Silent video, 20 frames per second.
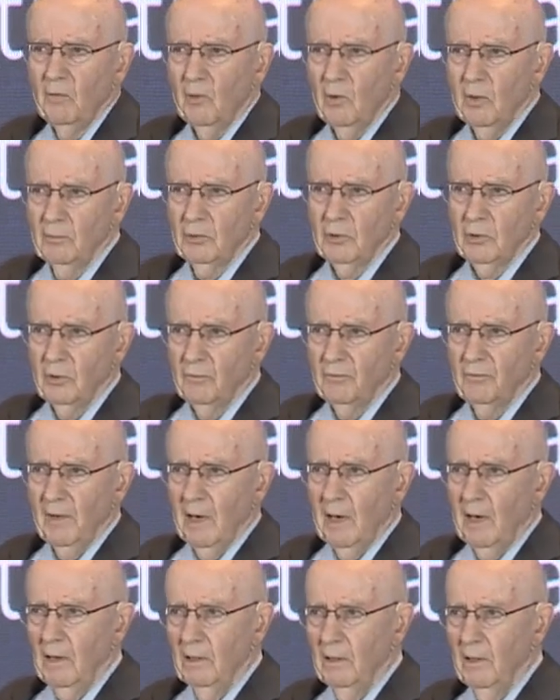form so
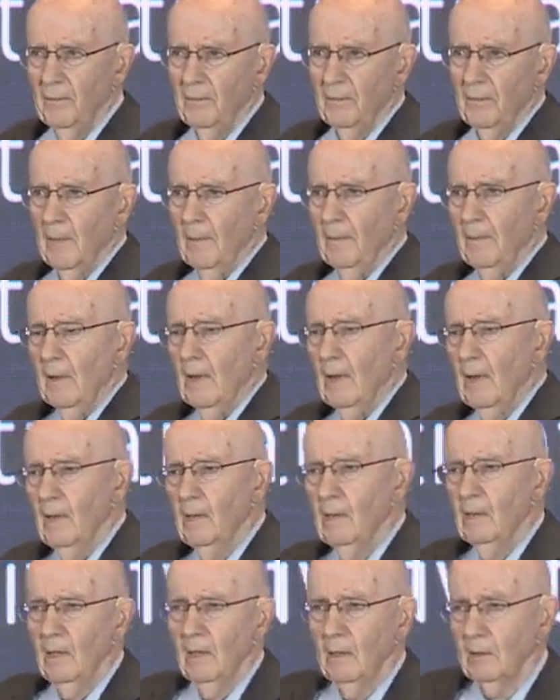far
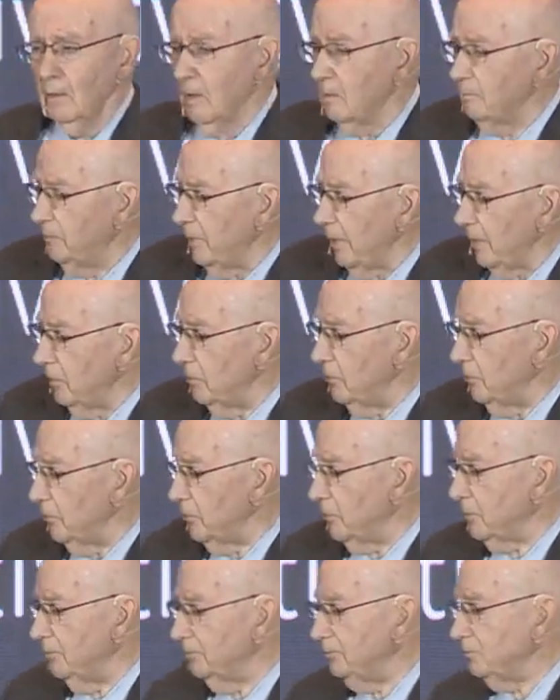in
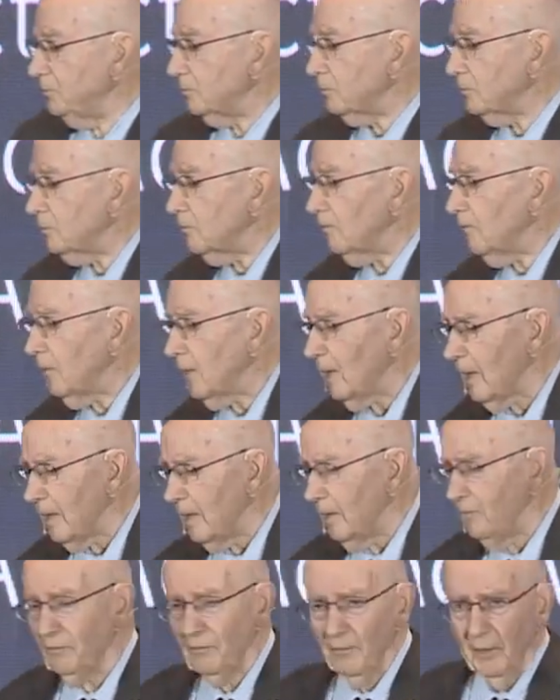competitors.
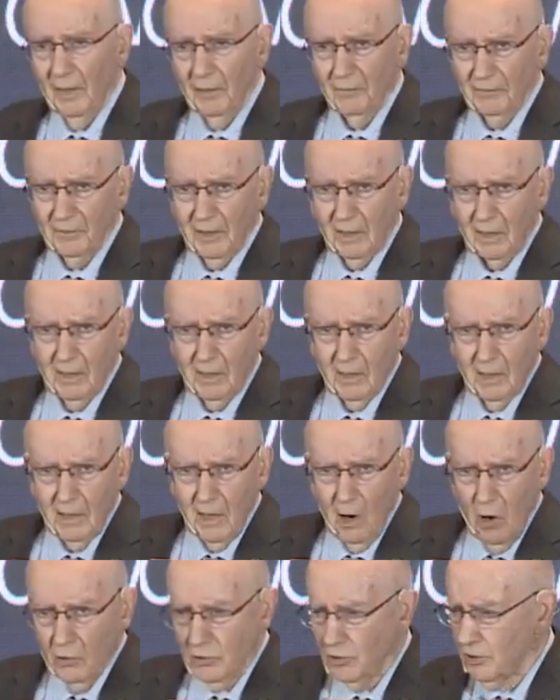If the
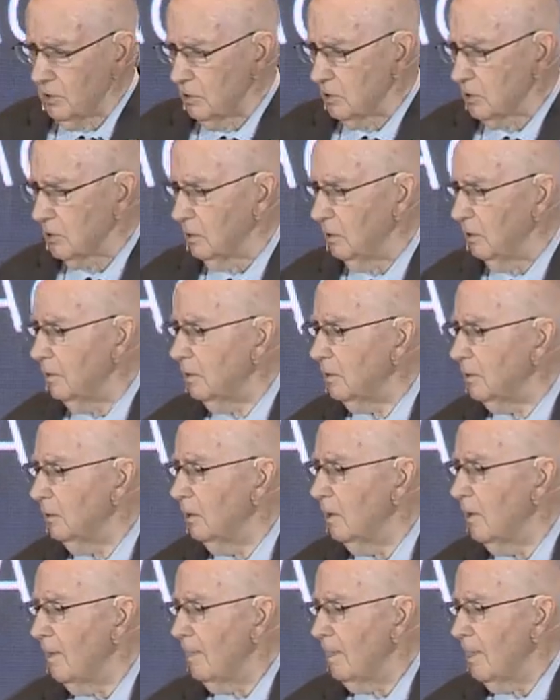coast is clear,
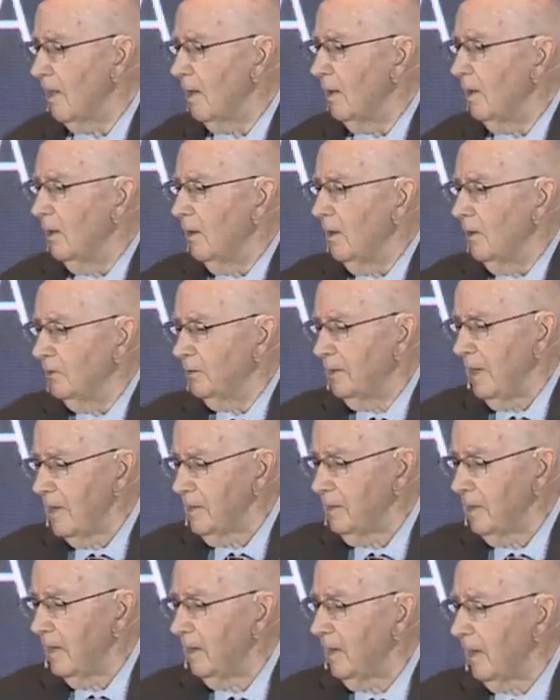
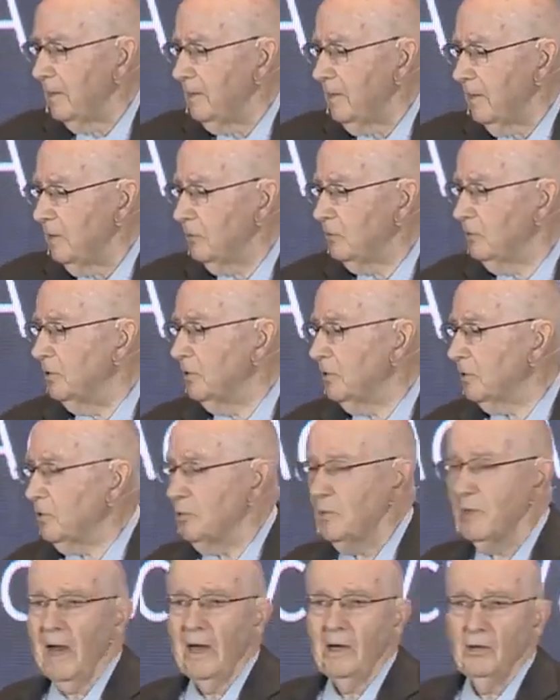take that idea to the
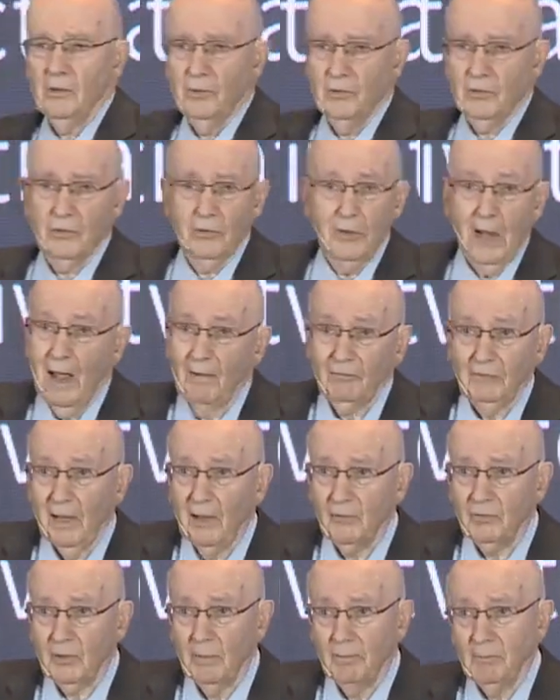creators. You have to
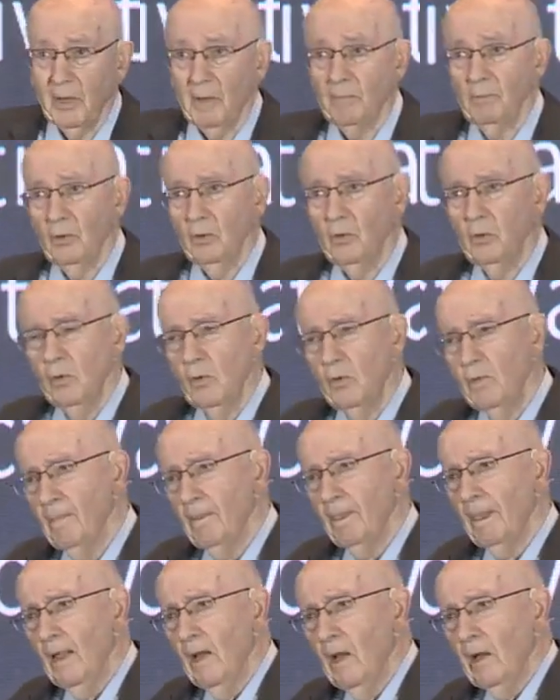have some people
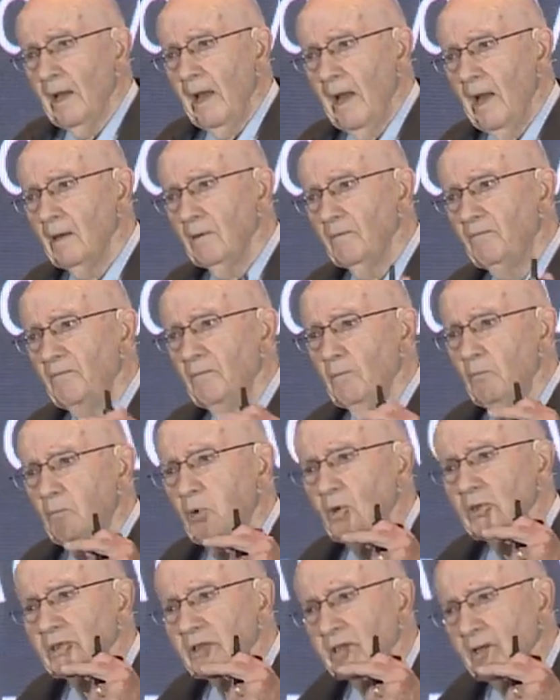who
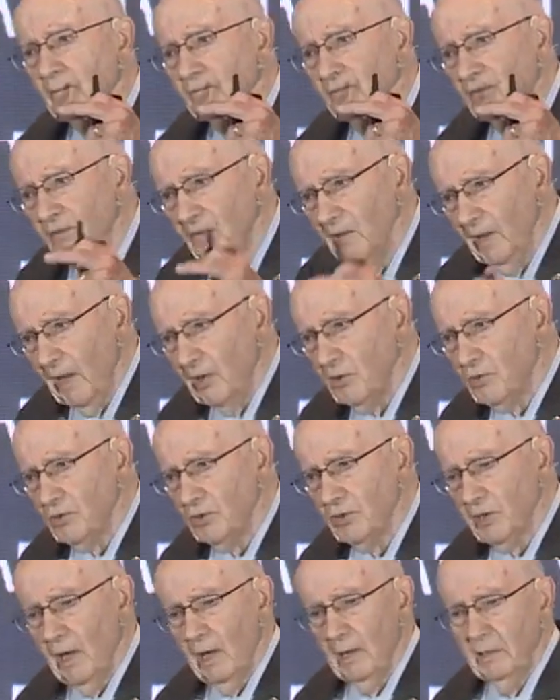can put some flesh
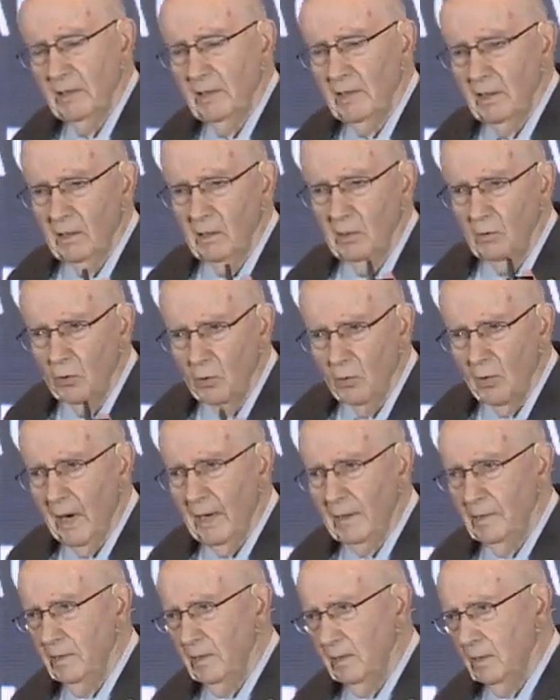on the new
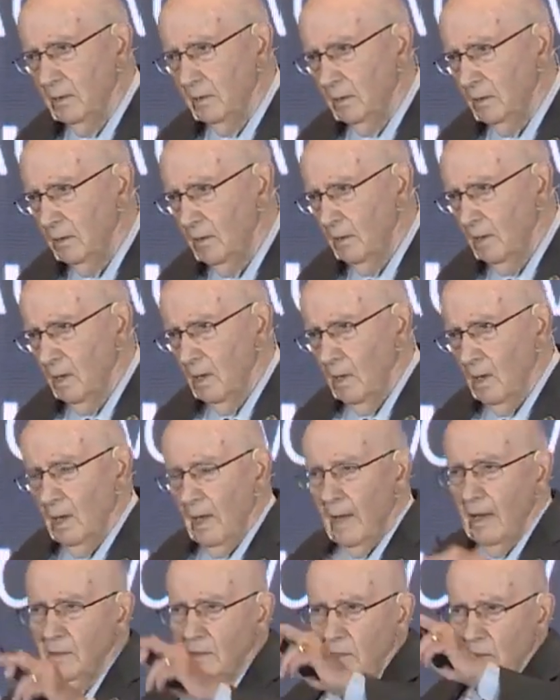idea
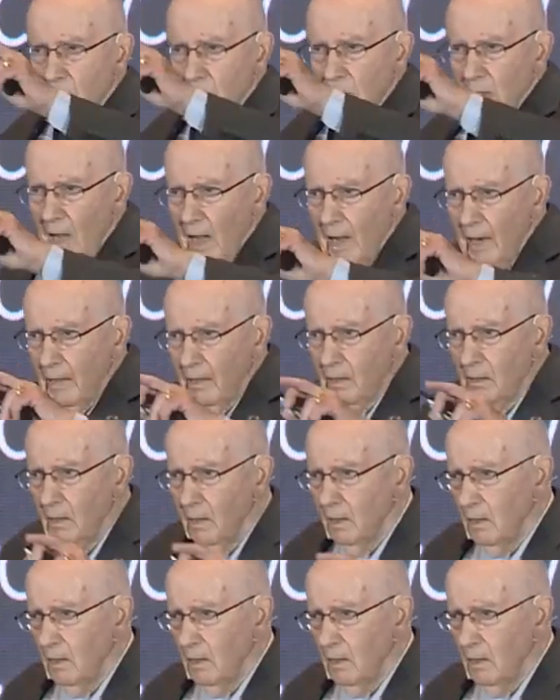and design